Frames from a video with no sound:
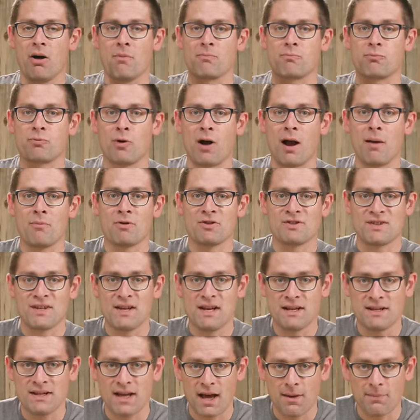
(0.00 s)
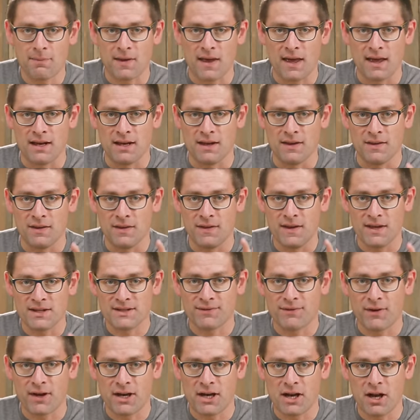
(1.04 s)
on primer seating depth, and in
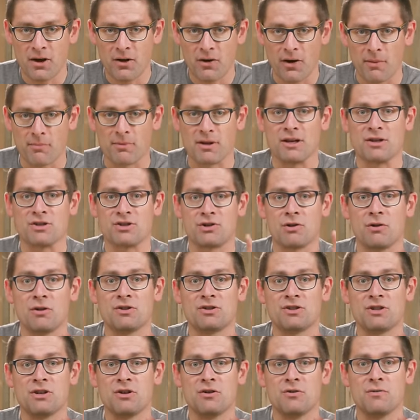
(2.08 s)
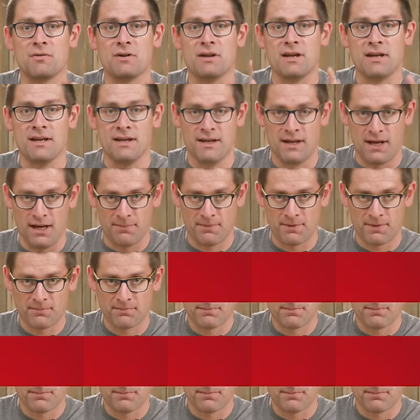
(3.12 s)
this video, I'm gonna show it to you in depth.